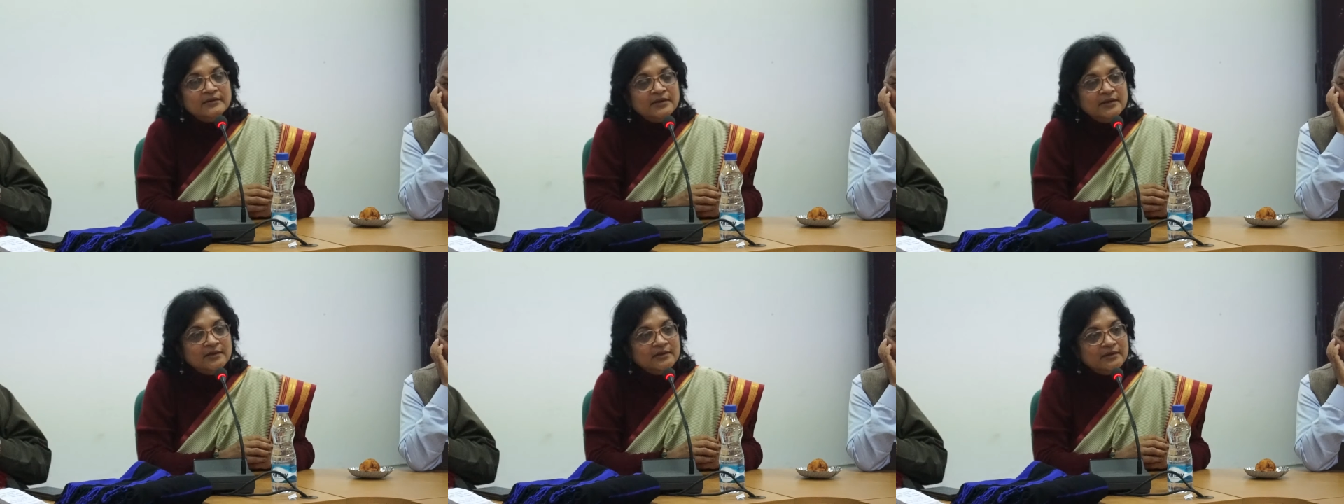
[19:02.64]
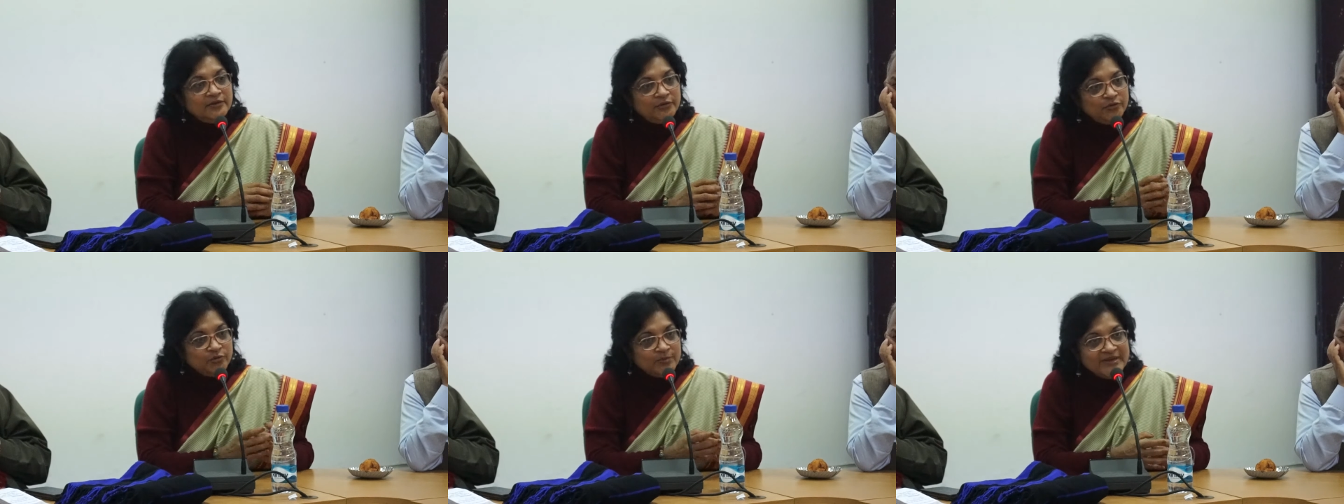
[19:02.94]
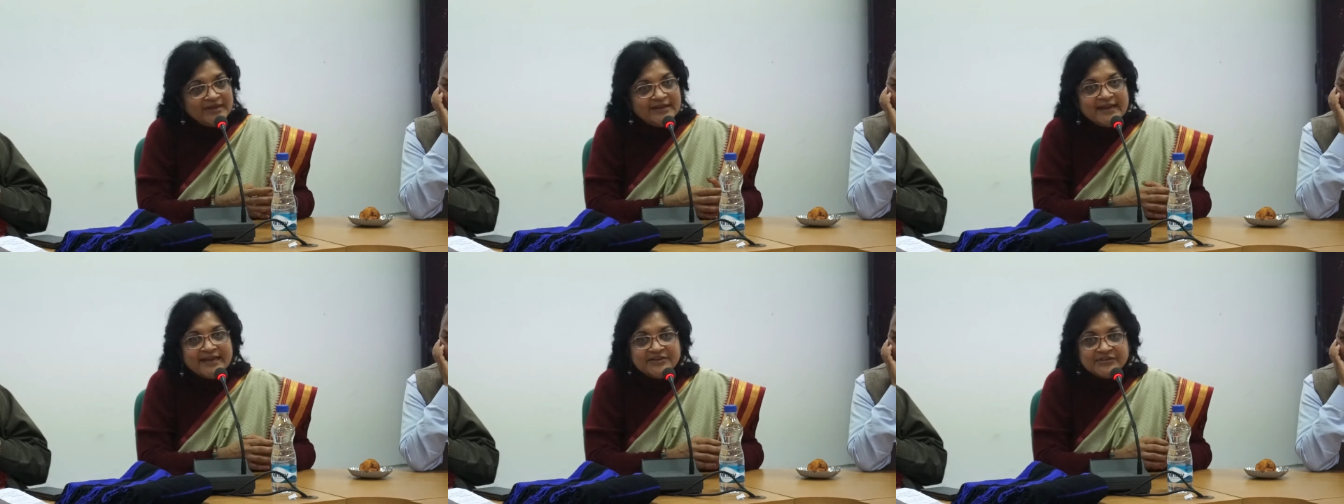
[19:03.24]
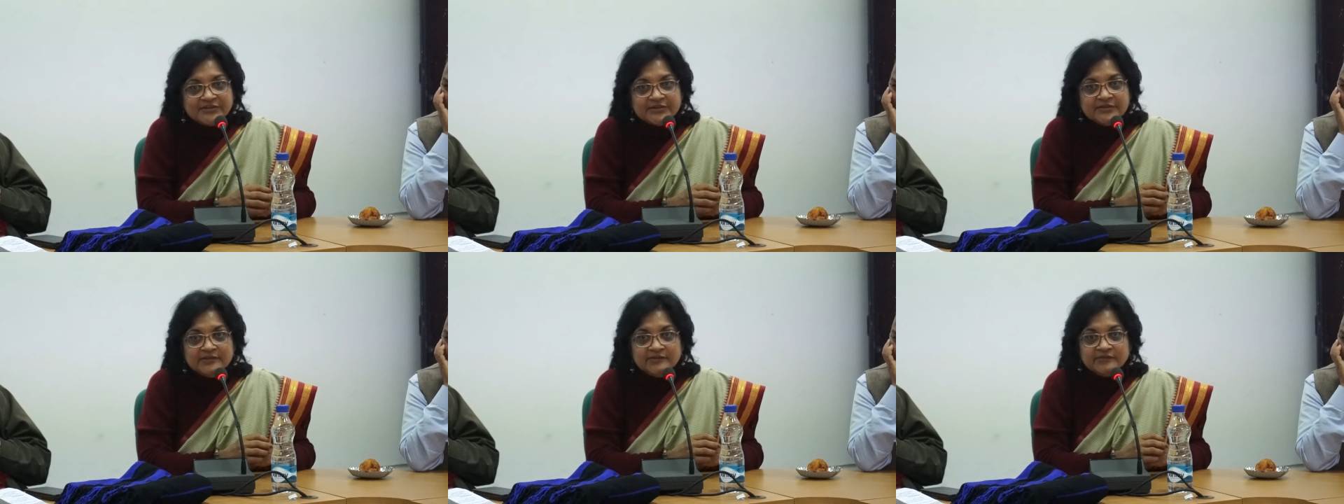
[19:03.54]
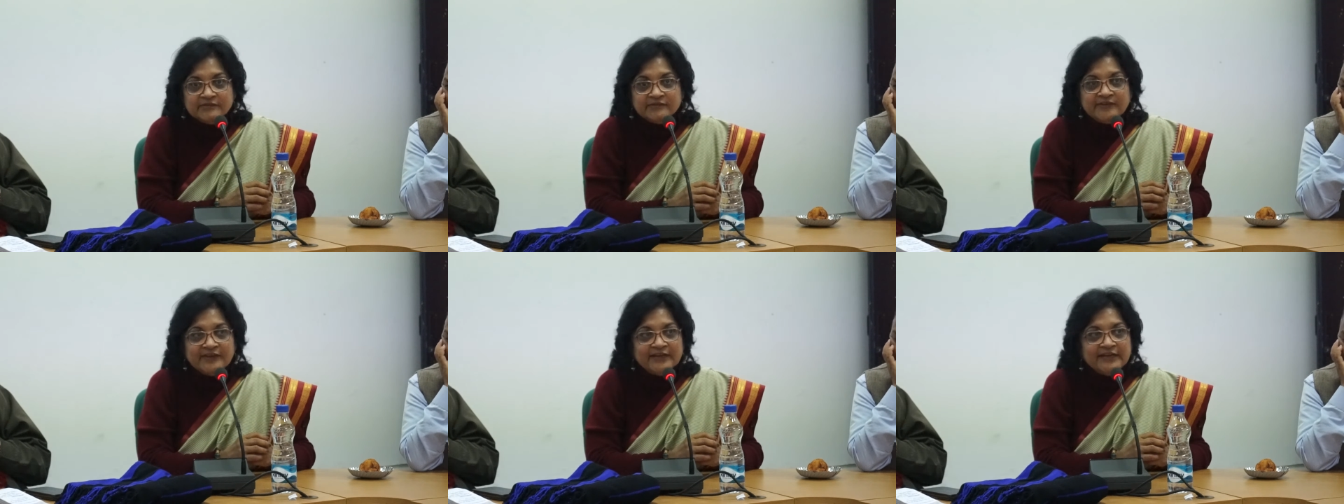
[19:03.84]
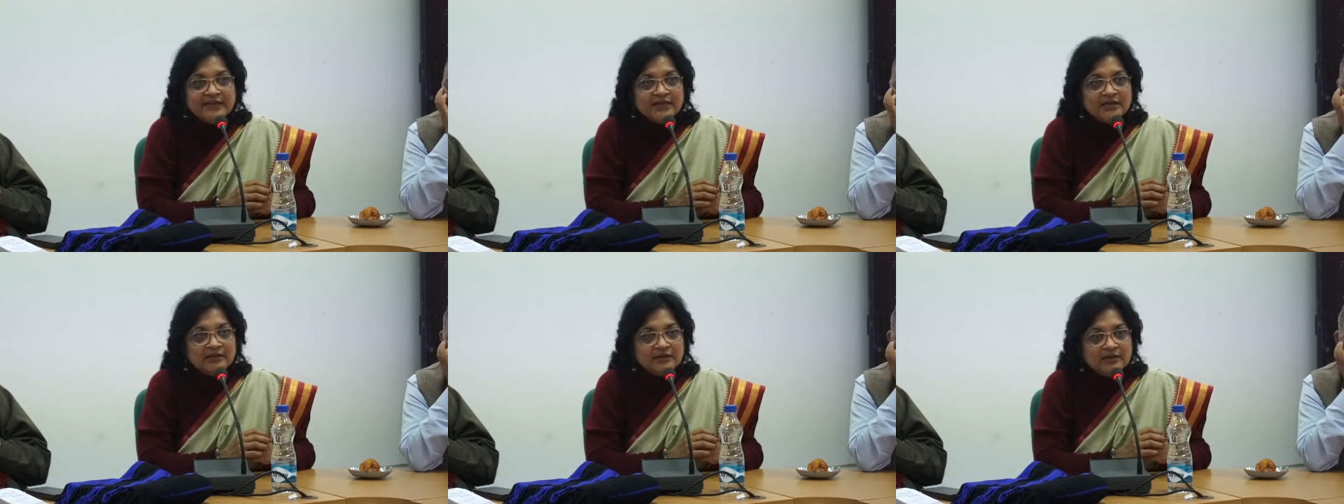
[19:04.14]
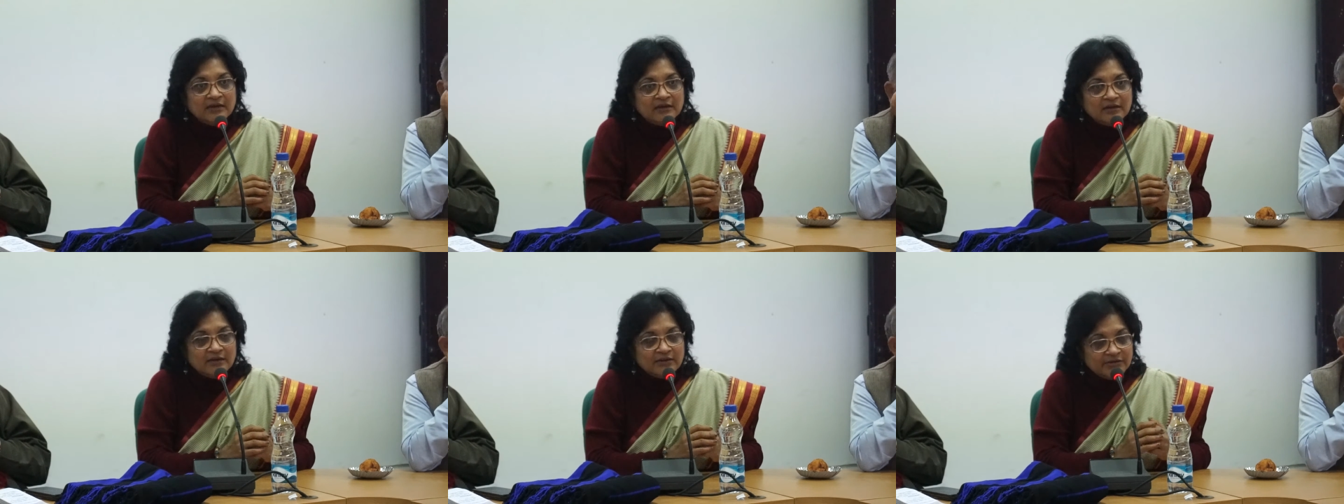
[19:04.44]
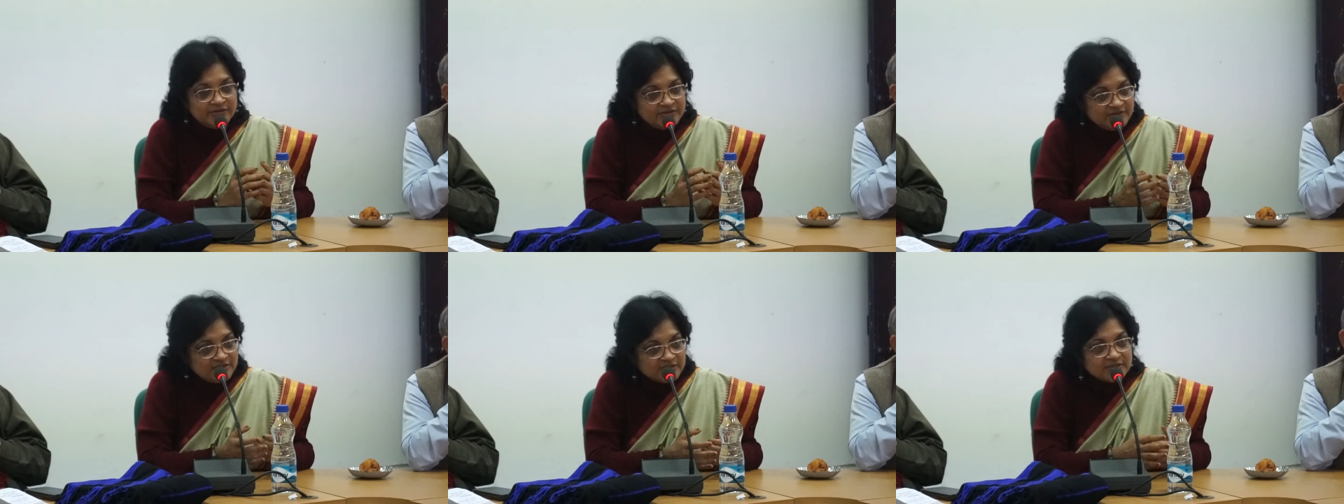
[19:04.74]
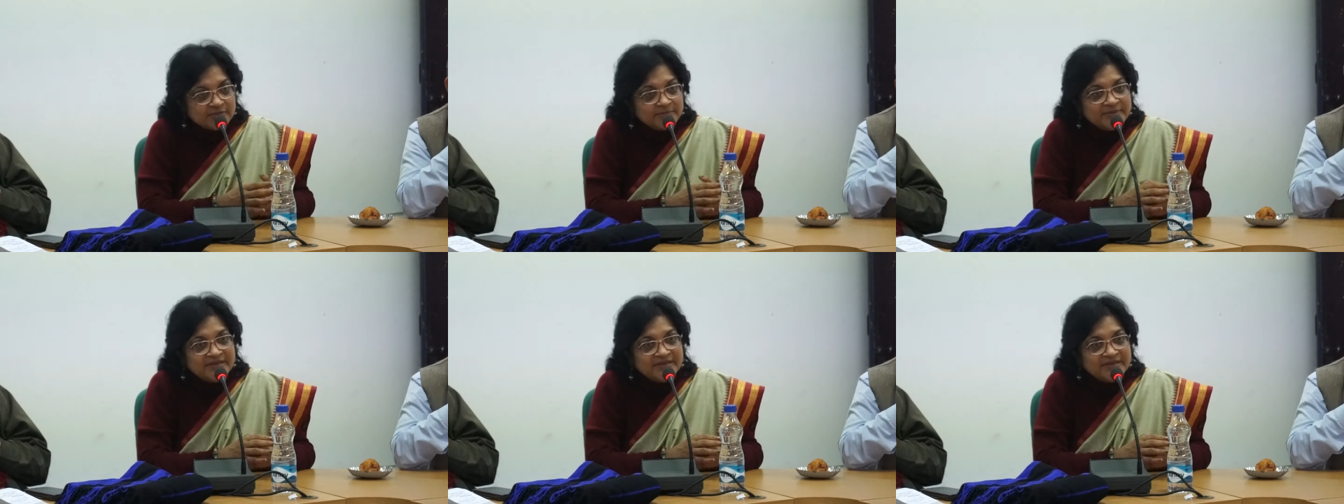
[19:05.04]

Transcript: feeling humiliated, feeling